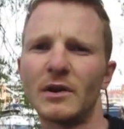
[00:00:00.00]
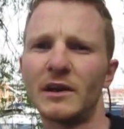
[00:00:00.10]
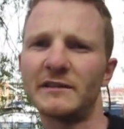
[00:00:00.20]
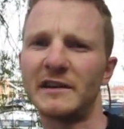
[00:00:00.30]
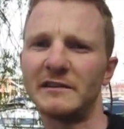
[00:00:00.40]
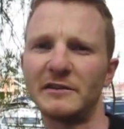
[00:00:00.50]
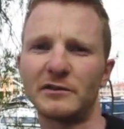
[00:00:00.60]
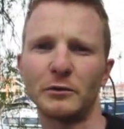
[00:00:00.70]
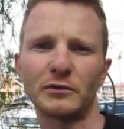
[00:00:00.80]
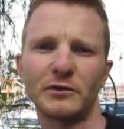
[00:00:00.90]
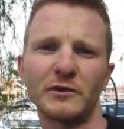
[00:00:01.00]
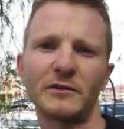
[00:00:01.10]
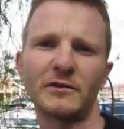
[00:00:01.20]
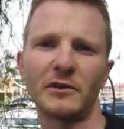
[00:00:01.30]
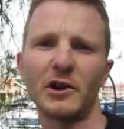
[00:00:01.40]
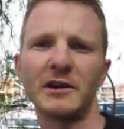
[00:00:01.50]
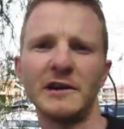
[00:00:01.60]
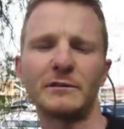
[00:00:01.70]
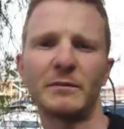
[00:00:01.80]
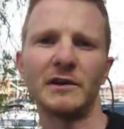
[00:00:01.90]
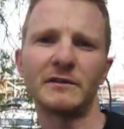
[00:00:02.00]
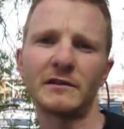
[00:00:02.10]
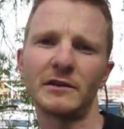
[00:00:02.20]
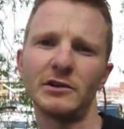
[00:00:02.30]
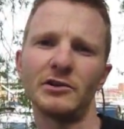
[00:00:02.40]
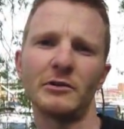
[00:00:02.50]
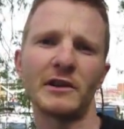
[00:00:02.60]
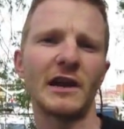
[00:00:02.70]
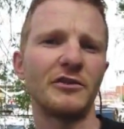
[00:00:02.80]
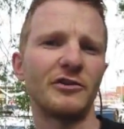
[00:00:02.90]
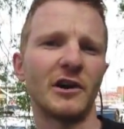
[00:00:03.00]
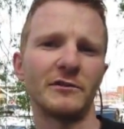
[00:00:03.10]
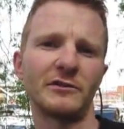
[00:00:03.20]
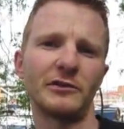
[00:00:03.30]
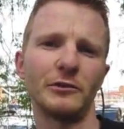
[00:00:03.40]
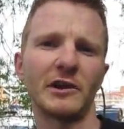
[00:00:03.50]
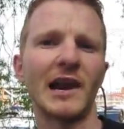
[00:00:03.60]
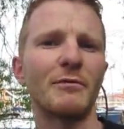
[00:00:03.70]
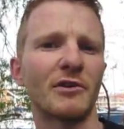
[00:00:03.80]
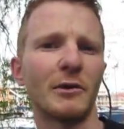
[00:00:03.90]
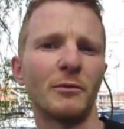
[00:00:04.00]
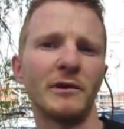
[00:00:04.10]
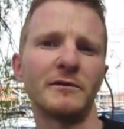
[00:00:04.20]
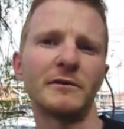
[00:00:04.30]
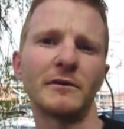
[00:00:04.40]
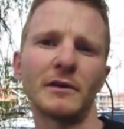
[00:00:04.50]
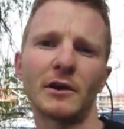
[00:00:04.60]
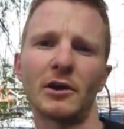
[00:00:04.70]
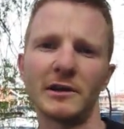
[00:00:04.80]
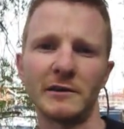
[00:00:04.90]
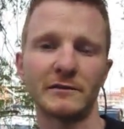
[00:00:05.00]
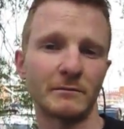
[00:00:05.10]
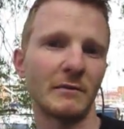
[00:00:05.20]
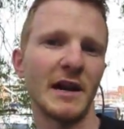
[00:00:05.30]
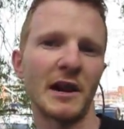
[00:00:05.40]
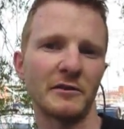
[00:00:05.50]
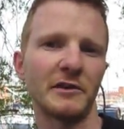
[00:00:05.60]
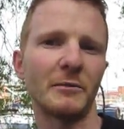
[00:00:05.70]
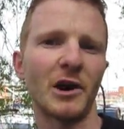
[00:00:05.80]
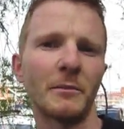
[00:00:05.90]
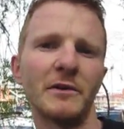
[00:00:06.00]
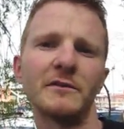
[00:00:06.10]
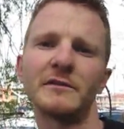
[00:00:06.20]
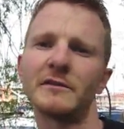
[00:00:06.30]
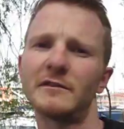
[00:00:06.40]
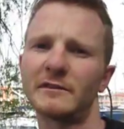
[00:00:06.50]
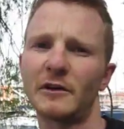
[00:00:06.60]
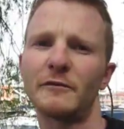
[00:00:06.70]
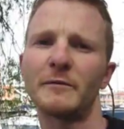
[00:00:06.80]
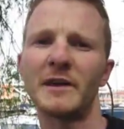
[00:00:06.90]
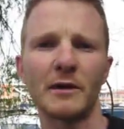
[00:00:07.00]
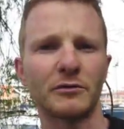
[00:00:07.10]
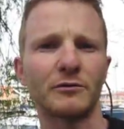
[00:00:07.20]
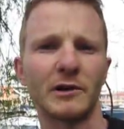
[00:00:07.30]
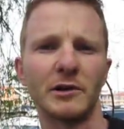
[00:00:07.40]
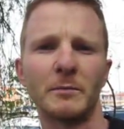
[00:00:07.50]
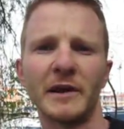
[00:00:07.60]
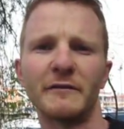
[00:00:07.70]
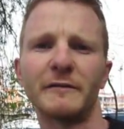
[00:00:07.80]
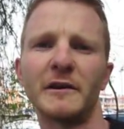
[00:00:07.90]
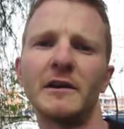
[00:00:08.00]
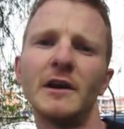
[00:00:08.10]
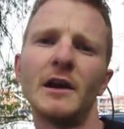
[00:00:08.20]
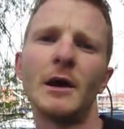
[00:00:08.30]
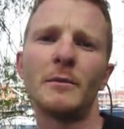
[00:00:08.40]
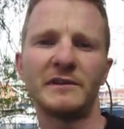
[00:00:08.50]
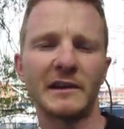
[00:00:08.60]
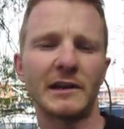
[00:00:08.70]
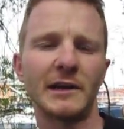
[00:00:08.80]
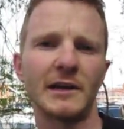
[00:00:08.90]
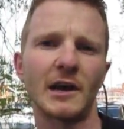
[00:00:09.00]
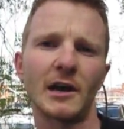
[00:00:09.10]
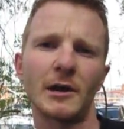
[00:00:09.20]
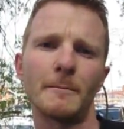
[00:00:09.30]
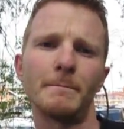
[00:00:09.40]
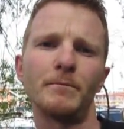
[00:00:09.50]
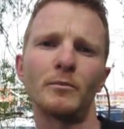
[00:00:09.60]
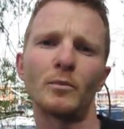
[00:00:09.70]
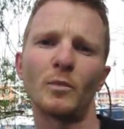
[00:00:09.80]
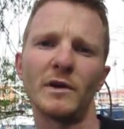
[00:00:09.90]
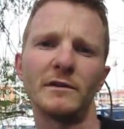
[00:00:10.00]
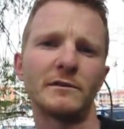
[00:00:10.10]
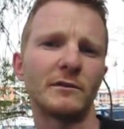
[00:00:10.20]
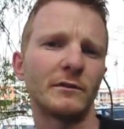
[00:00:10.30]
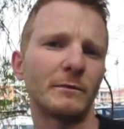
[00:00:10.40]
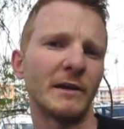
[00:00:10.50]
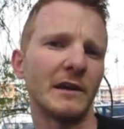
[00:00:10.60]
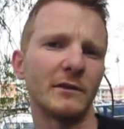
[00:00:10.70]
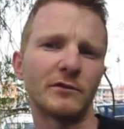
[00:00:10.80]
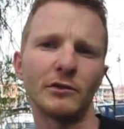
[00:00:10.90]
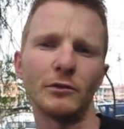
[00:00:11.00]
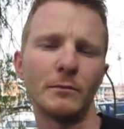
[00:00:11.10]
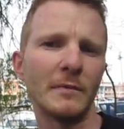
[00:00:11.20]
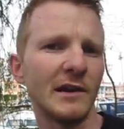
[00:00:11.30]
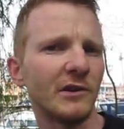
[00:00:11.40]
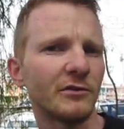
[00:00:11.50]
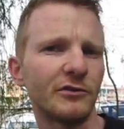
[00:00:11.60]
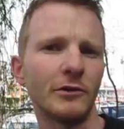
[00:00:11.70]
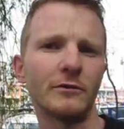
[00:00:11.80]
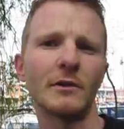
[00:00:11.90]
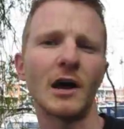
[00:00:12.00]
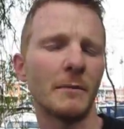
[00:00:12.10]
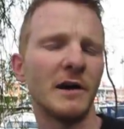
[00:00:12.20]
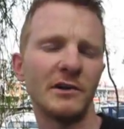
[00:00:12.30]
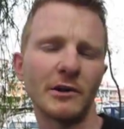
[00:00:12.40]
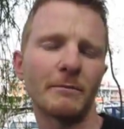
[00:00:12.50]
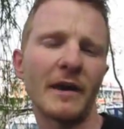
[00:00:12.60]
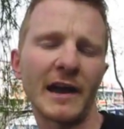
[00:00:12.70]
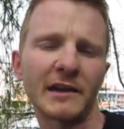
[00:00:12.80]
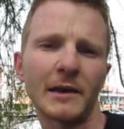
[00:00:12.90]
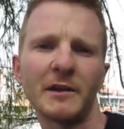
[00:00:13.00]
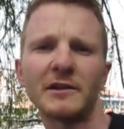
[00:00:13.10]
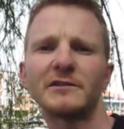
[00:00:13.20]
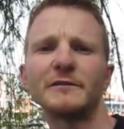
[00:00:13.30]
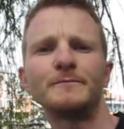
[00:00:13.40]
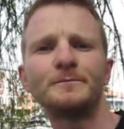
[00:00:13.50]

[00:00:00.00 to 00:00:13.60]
It's easy to talk to colleagues, but you don't get a chance to collaborate with colleagues in other departments. So for me, that was a really good benefit, particularly with speaking to media academics